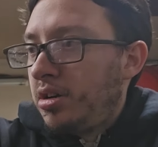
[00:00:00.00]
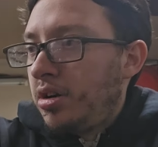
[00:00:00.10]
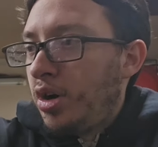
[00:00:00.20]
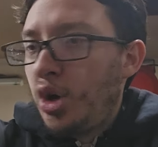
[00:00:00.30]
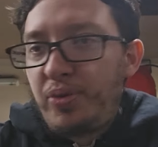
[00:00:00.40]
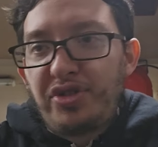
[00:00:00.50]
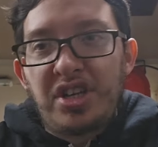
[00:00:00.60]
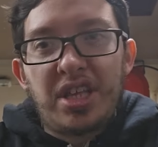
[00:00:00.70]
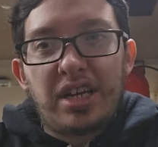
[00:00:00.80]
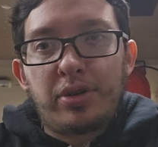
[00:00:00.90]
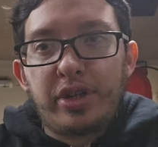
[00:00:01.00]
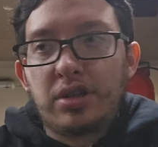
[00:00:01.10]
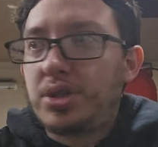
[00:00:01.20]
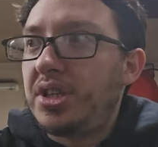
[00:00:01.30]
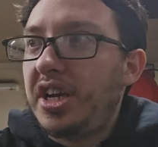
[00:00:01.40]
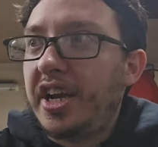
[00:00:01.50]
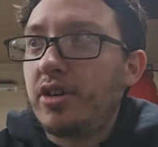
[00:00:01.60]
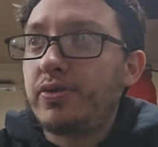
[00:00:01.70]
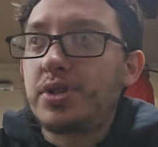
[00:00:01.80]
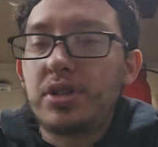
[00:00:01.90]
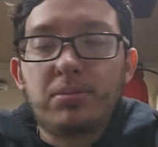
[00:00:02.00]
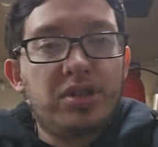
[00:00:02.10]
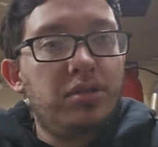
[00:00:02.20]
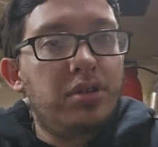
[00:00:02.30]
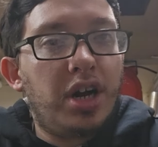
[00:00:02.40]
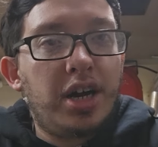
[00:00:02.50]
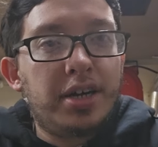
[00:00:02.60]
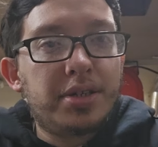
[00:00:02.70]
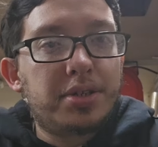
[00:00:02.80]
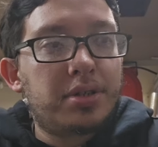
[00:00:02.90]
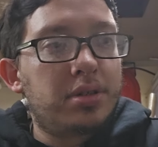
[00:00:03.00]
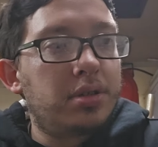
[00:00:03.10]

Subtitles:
Hopefully that clears the air for some of you guys.